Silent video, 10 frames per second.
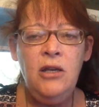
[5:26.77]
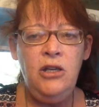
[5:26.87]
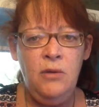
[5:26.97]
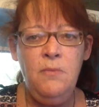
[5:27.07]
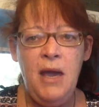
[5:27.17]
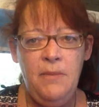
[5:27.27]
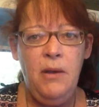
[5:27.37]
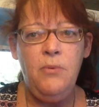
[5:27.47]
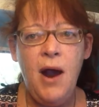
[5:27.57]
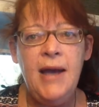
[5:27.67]
you may
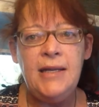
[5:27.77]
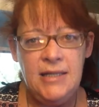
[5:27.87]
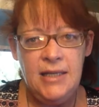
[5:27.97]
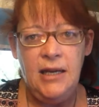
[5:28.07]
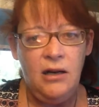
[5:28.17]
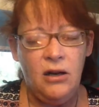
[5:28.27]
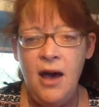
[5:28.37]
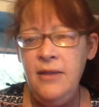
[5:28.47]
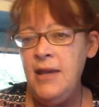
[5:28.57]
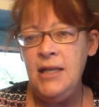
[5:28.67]
be practicing a
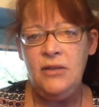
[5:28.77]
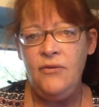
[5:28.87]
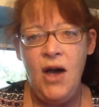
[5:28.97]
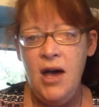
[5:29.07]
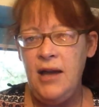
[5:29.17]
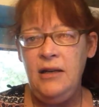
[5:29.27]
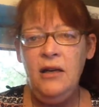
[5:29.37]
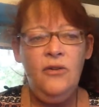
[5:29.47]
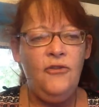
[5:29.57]
lot, and that's fine.